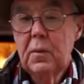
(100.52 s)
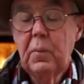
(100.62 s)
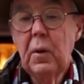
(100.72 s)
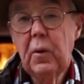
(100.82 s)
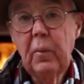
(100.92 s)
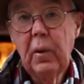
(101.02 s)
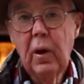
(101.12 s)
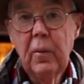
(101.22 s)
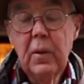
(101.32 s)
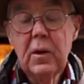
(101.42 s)
This building
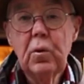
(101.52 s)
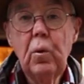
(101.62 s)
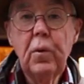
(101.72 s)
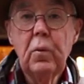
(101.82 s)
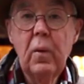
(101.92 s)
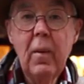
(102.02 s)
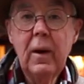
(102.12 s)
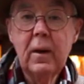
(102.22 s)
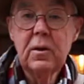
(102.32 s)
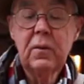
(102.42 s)
behind me is all that
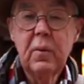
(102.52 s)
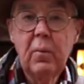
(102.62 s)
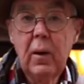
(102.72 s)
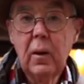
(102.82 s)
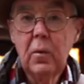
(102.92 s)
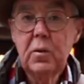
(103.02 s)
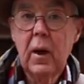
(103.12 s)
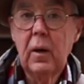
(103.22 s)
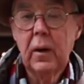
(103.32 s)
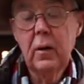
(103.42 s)
remains of the Bell Hotel